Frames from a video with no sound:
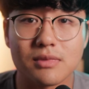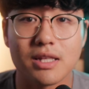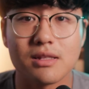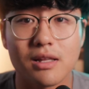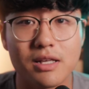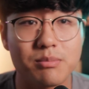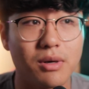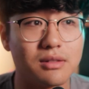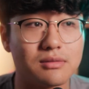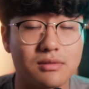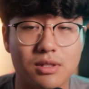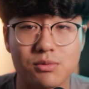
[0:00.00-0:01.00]
hit the like
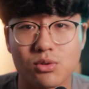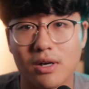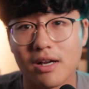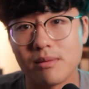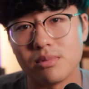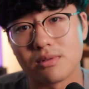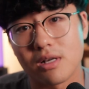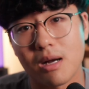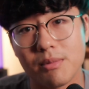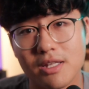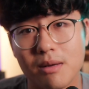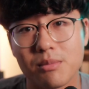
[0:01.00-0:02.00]
button, subscribe,
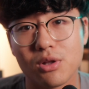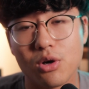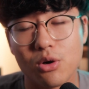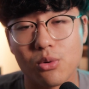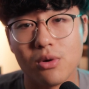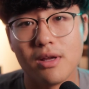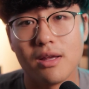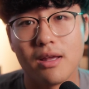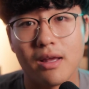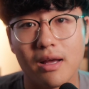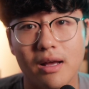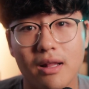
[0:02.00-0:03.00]
comment down below.
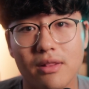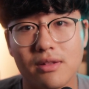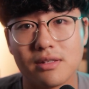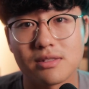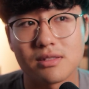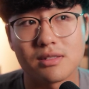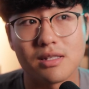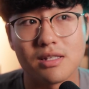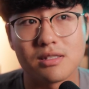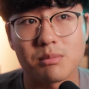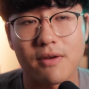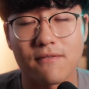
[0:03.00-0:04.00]
This
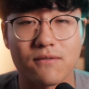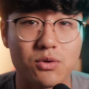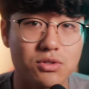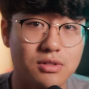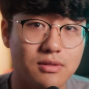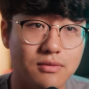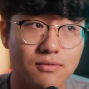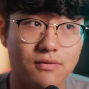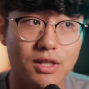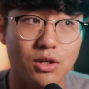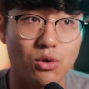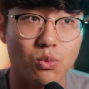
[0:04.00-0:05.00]
is my first
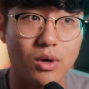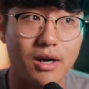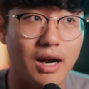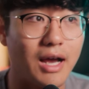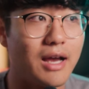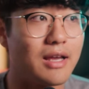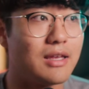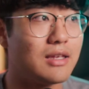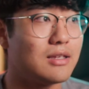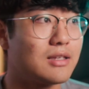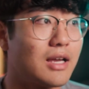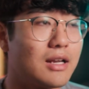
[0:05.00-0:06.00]
video where
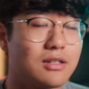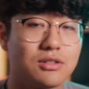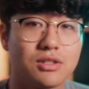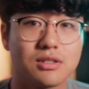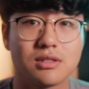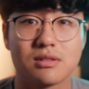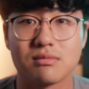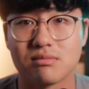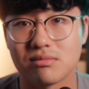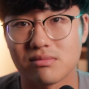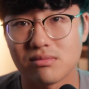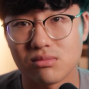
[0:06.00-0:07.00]
I kind of just
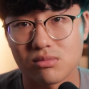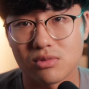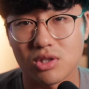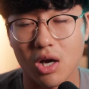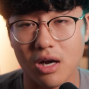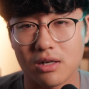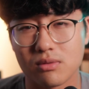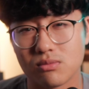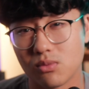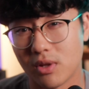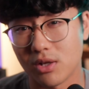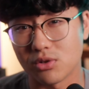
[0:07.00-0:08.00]
talk
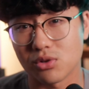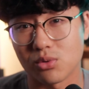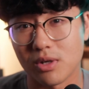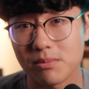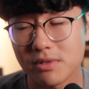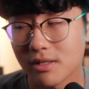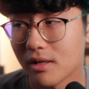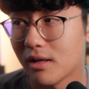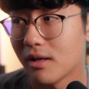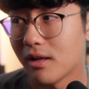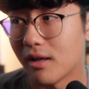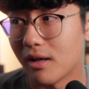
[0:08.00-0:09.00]
without a script.
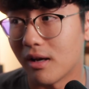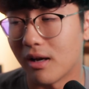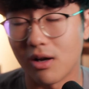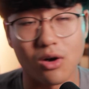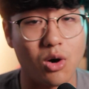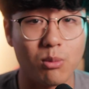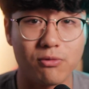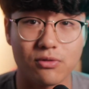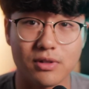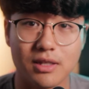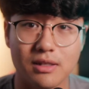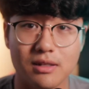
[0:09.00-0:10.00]

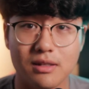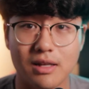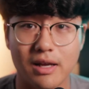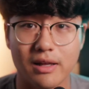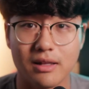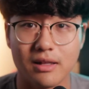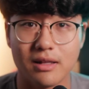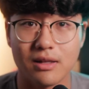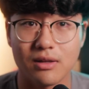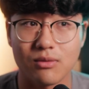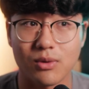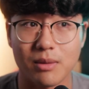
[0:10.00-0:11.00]
Hopefully
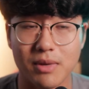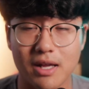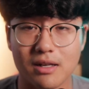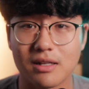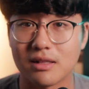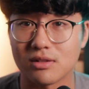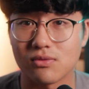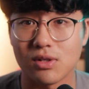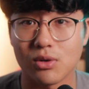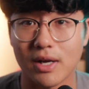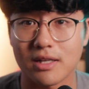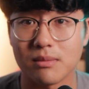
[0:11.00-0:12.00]
when I'm editing this
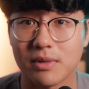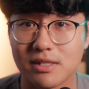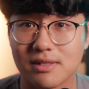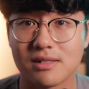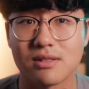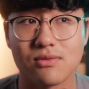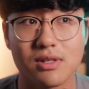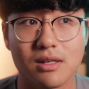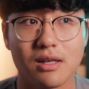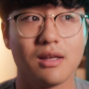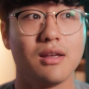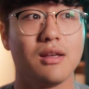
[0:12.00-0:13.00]
video, I can make sense of it.
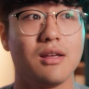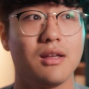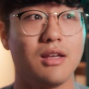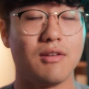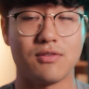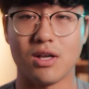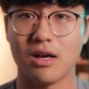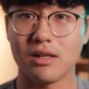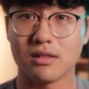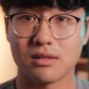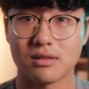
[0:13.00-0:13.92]
If not,